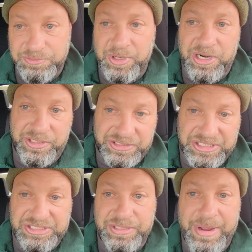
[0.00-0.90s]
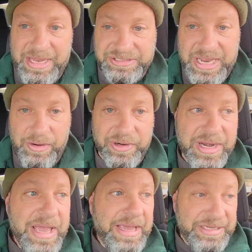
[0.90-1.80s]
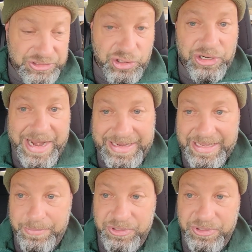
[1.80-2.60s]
but under 60 miles an hour is a good idea,